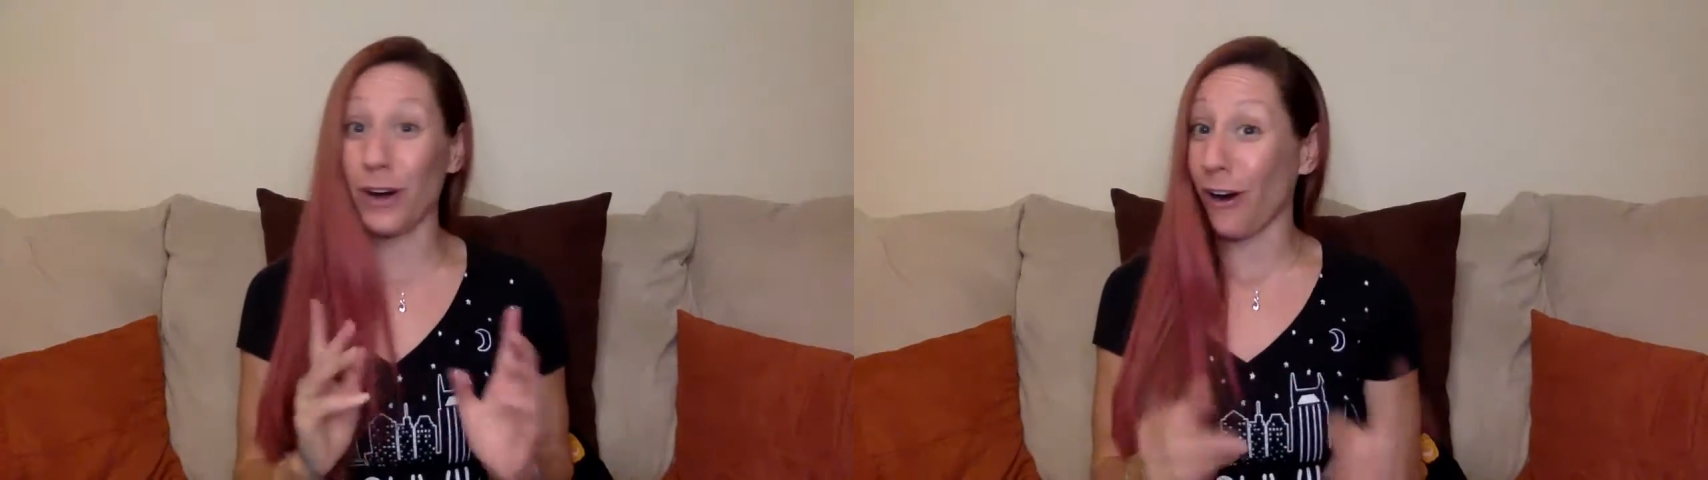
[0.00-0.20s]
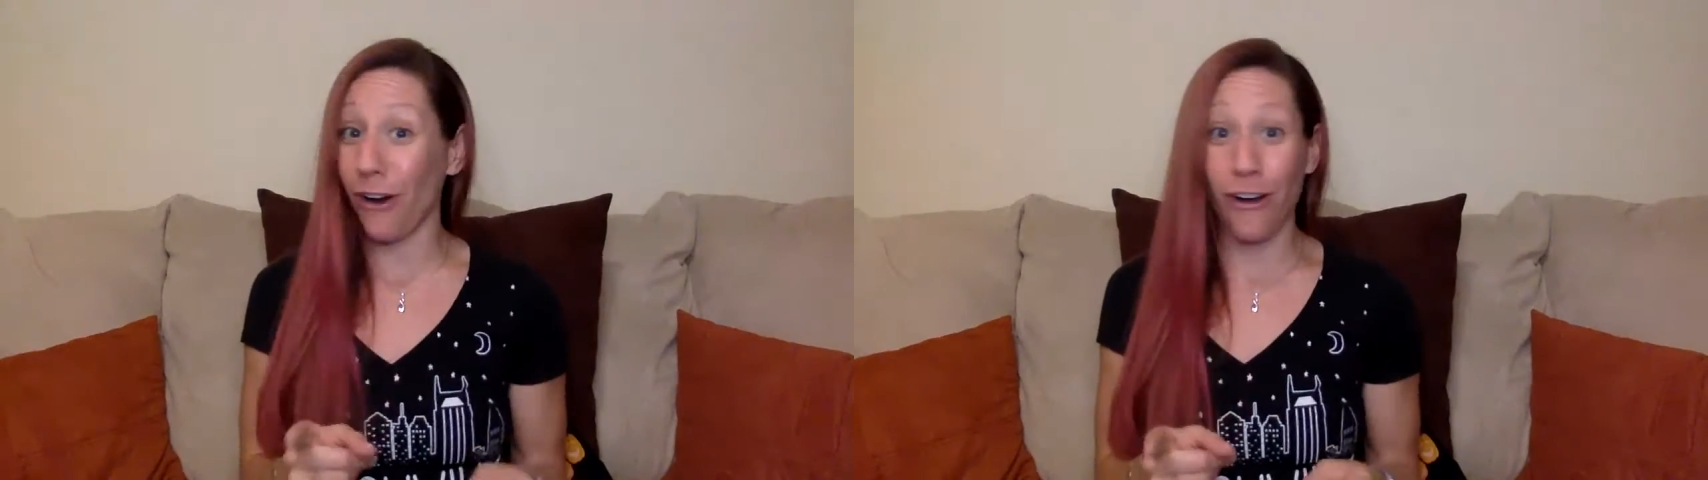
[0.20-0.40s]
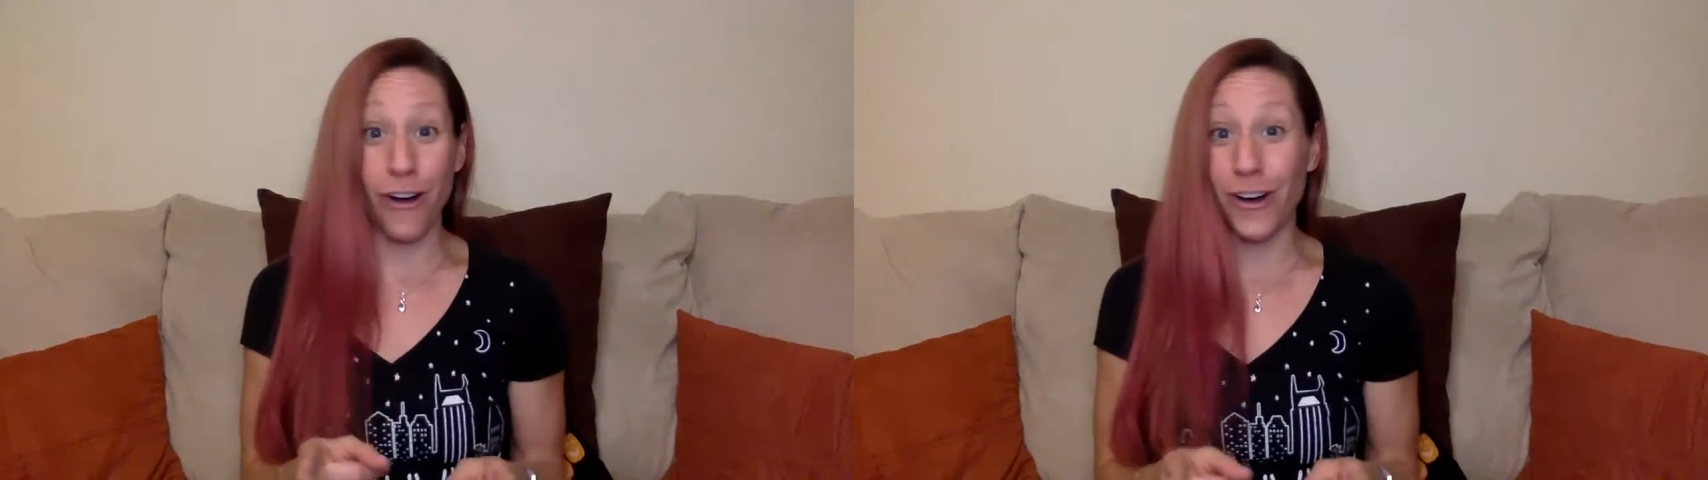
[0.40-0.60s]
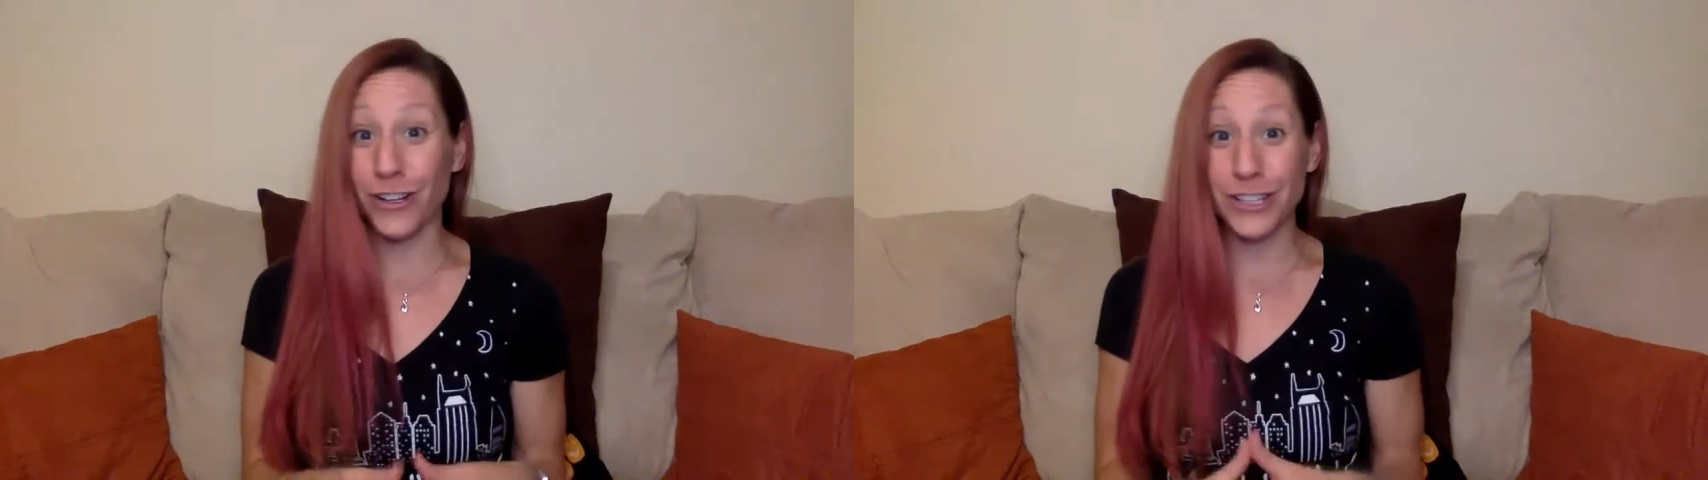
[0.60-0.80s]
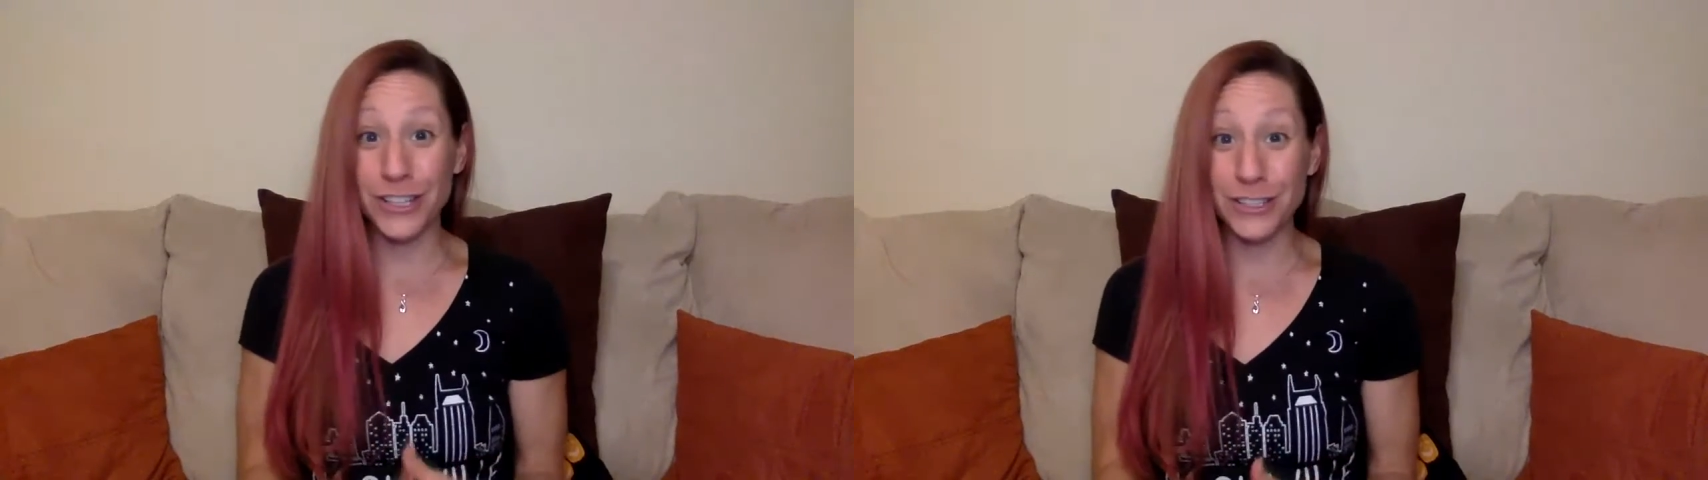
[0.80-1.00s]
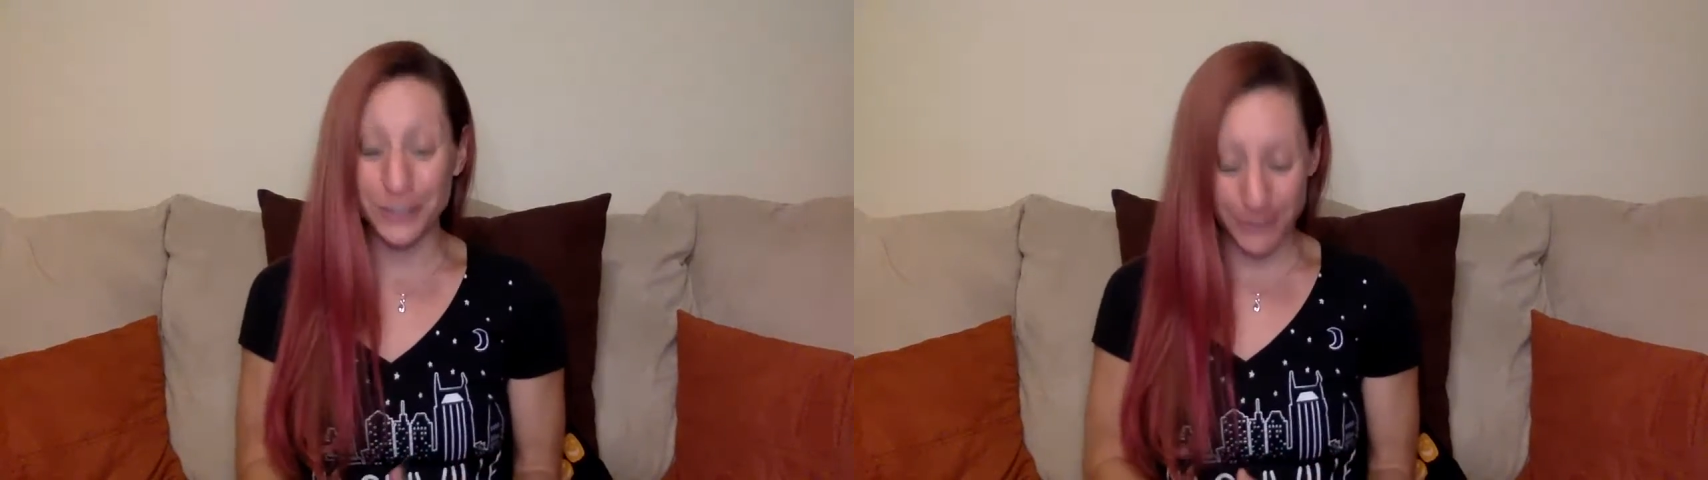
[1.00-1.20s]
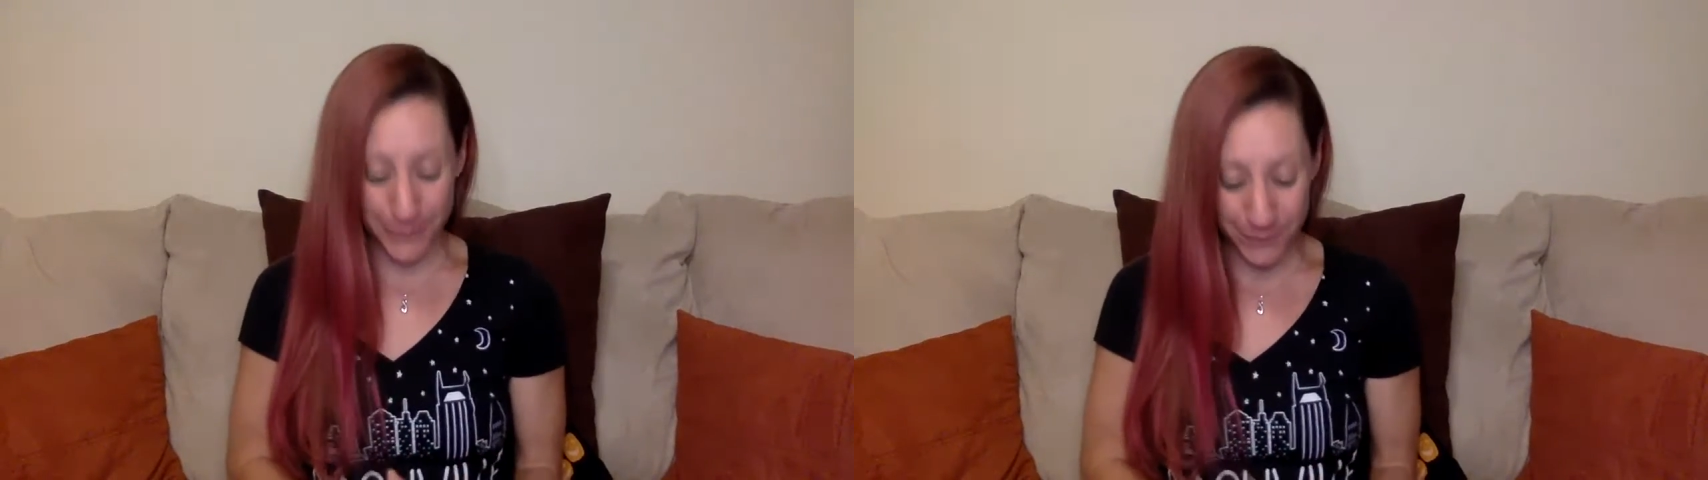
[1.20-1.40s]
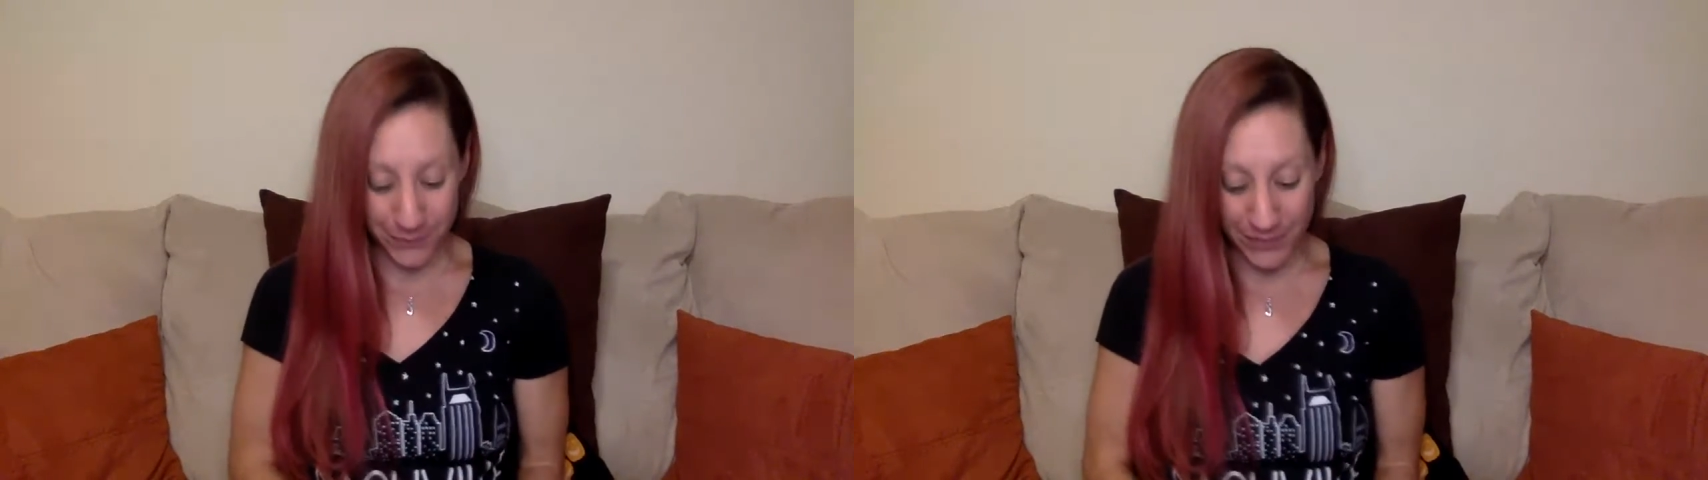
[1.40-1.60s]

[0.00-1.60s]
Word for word: are all you.